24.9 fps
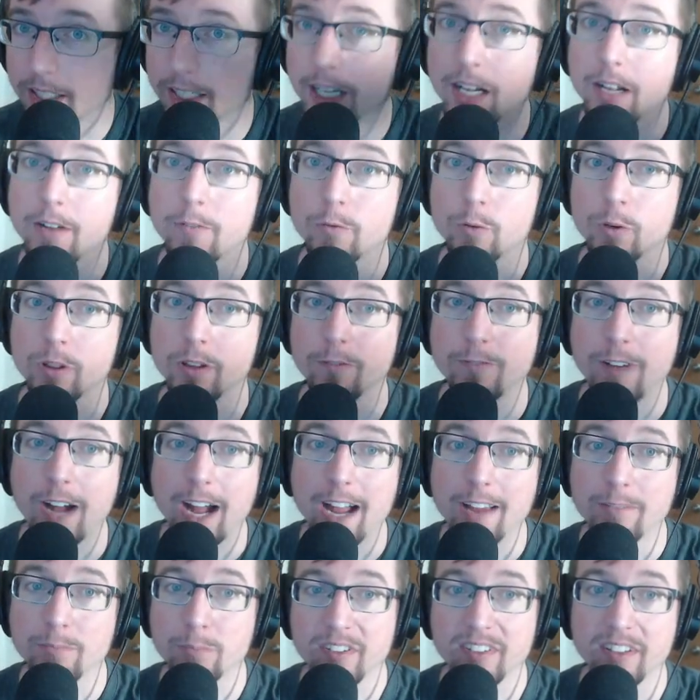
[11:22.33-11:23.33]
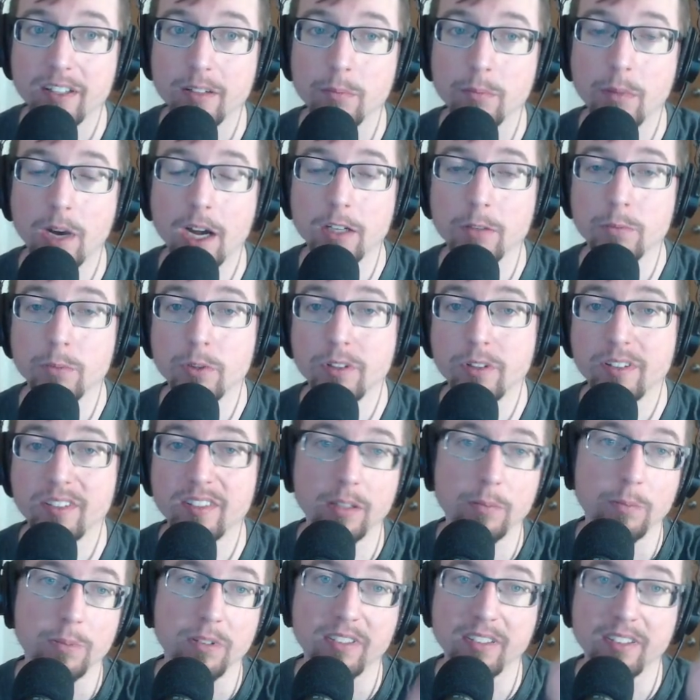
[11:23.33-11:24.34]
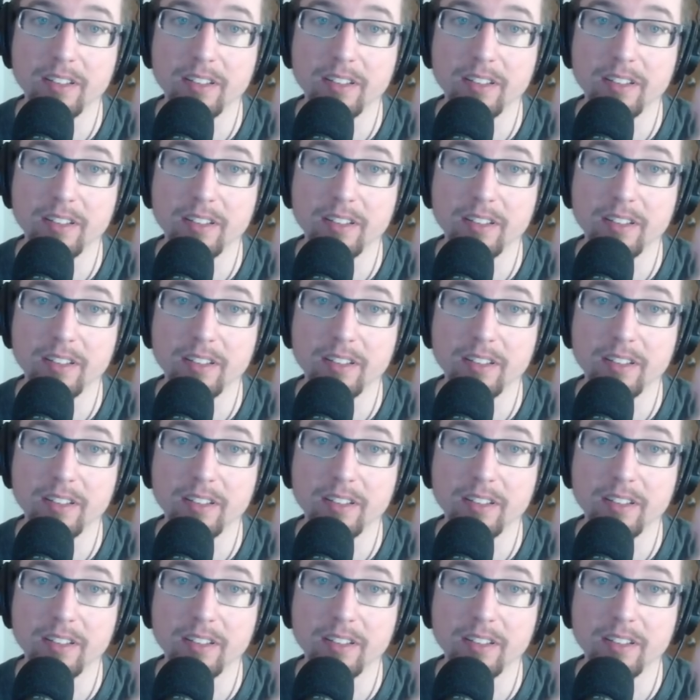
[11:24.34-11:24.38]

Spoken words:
For the 5% minor boost, 10%